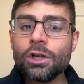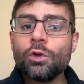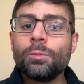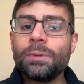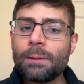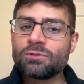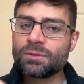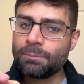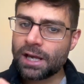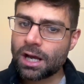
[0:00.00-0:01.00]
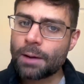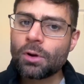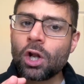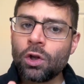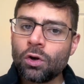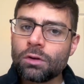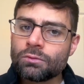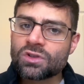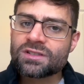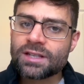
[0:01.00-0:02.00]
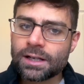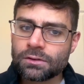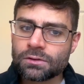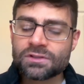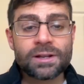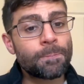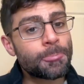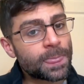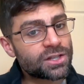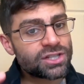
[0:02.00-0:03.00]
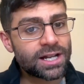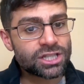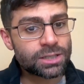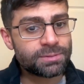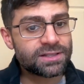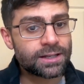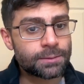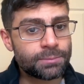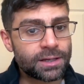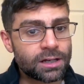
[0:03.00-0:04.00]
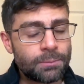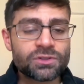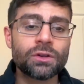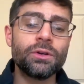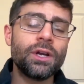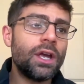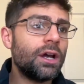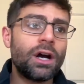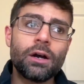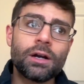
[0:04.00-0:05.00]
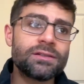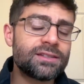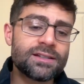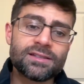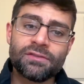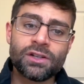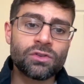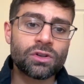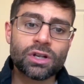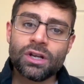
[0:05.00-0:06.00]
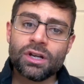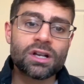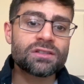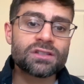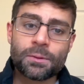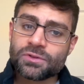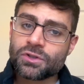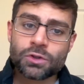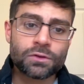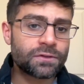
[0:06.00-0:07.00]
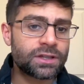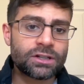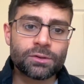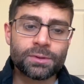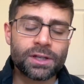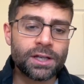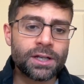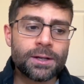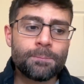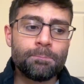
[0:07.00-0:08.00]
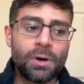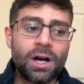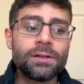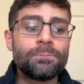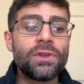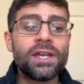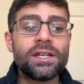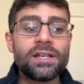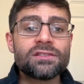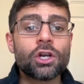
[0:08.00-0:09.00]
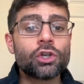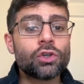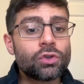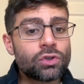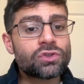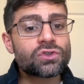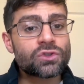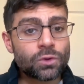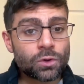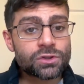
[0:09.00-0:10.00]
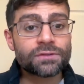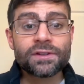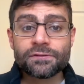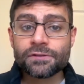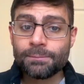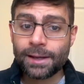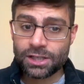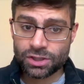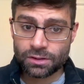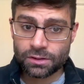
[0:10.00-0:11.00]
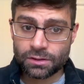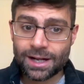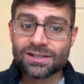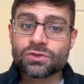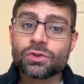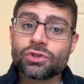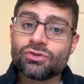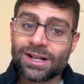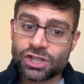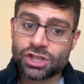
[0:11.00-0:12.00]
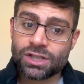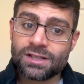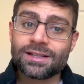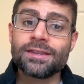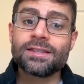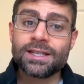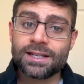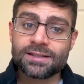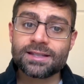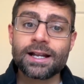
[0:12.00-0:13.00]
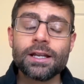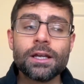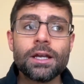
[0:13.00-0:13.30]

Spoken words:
who'll be able to pick up a lot more signals than ChatGPT can pick up. So I'd say it's definitely not a substitute for therapy, but it is a good source of information as to strategies and things that